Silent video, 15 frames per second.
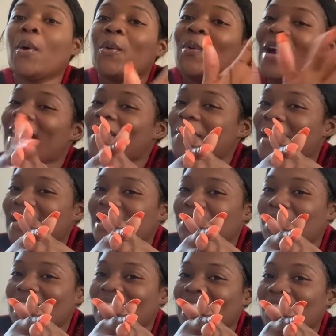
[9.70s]
Welcome back to my
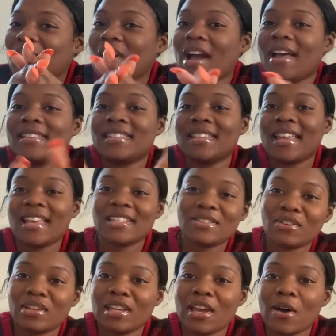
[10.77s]
channel, guys. Today's
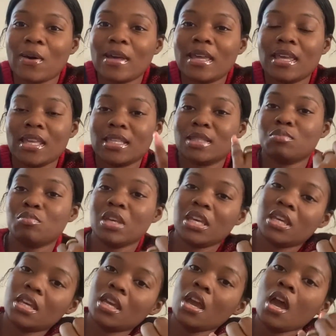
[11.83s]
video is
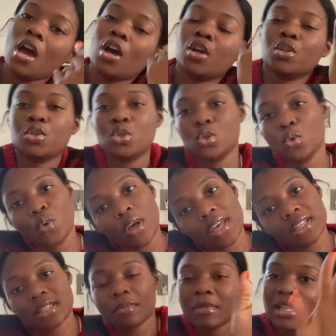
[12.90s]
me doing
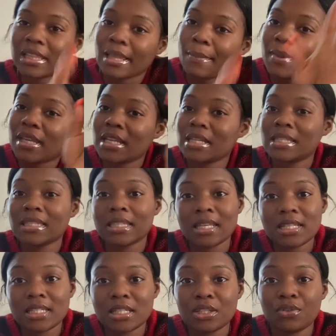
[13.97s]
some clipping
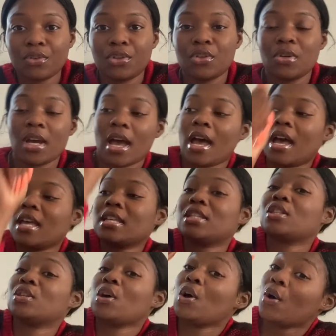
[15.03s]
extensions for you guys.
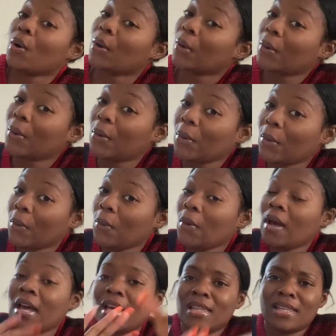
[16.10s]
So
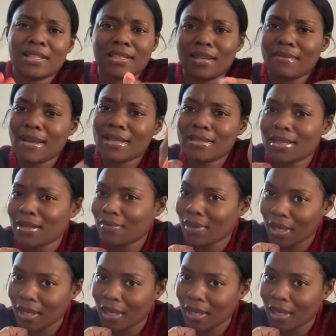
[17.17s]
let's get right into the video.